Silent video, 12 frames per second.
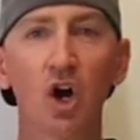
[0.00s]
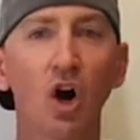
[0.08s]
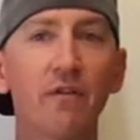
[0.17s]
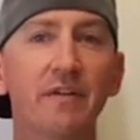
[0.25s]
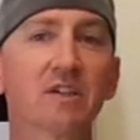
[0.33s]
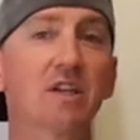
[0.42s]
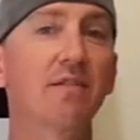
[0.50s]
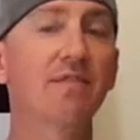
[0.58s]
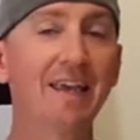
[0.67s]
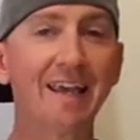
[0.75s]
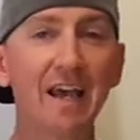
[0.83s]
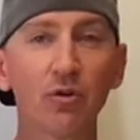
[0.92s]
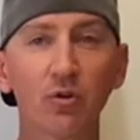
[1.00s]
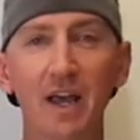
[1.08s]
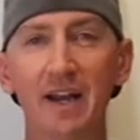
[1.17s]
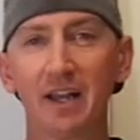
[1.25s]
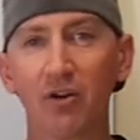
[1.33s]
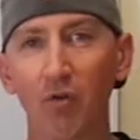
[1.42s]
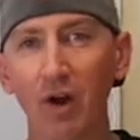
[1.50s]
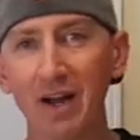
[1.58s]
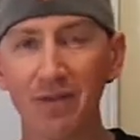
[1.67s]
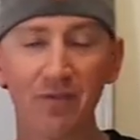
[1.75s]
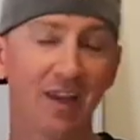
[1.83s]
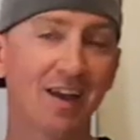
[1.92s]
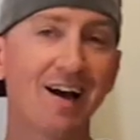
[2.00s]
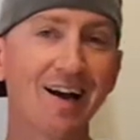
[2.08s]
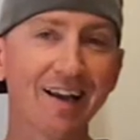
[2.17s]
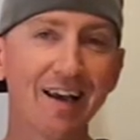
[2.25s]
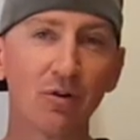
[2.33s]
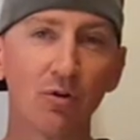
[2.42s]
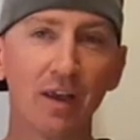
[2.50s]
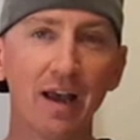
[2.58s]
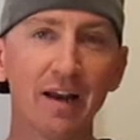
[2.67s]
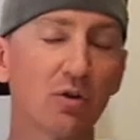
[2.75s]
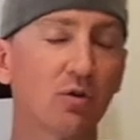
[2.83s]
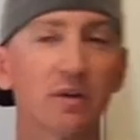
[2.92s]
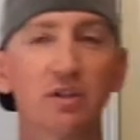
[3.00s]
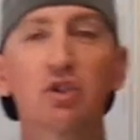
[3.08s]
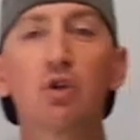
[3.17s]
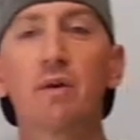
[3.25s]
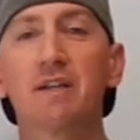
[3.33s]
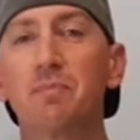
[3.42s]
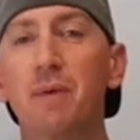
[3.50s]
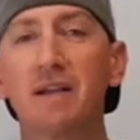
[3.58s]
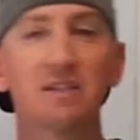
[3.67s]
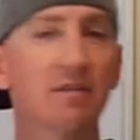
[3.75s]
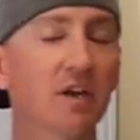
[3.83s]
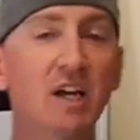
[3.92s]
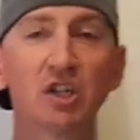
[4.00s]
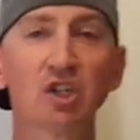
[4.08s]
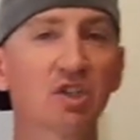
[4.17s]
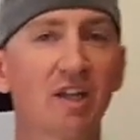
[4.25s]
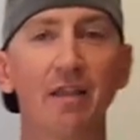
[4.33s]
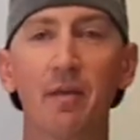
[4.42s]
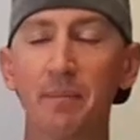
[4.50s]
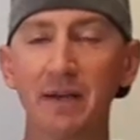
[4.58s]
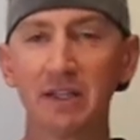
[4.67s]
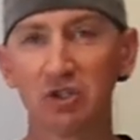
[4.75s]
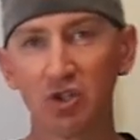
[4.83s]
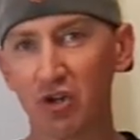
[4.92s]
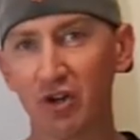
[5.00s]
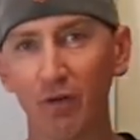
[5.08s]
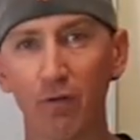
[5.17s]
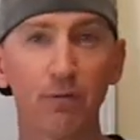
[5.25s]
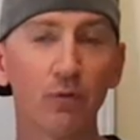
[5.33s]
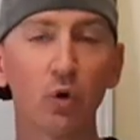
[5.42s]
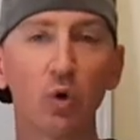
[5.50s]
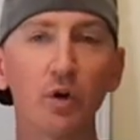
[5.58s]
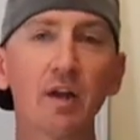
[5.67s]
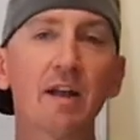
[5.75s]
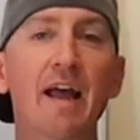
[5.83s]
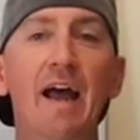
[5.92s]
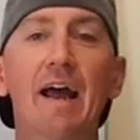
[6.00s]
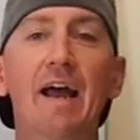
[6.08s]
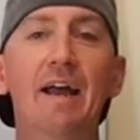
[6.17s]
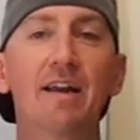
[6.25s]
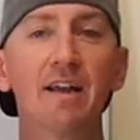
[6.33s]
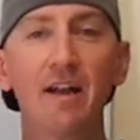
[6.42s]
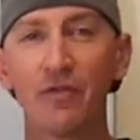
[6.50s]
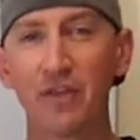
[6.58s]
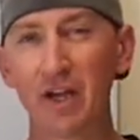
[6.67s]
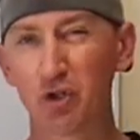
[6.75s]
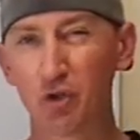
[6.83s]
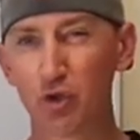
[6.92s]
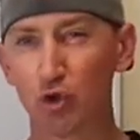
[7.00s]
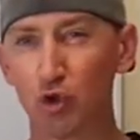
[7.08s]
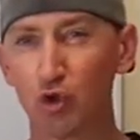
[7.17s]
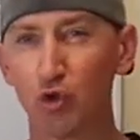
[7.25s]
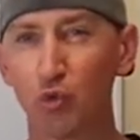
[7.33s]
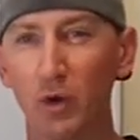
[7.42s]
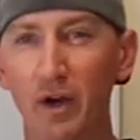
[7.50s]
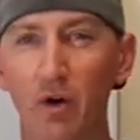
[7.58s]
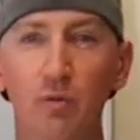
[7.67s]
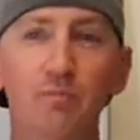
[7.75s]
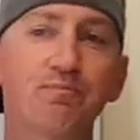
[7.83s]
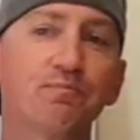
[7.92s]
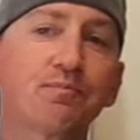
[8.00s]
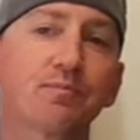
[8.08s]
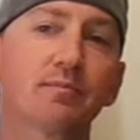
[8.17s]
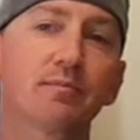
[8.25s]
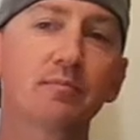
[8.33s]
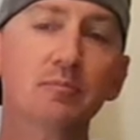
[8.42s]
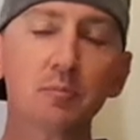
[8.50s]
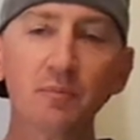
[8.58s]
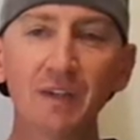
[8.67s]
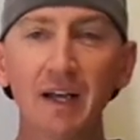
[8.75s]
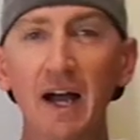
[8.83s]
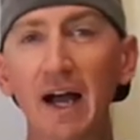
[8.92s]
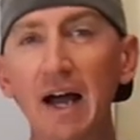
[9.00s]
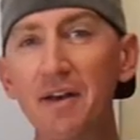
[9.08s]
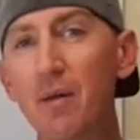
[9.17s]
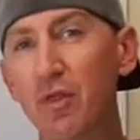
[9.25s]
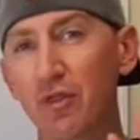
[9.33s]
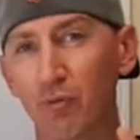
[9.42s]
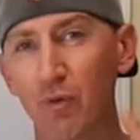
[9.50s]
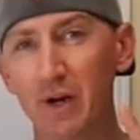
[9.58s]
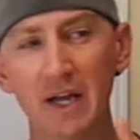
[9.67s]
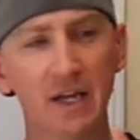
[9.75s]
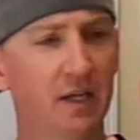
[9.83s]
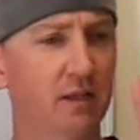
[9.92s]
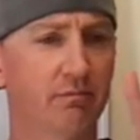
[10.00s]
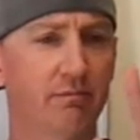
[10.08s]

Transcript: Obviously, if you can get organic, great. If you can't get organic or it's too expensive, just get the best you can afford, and that should do you well. Number 3,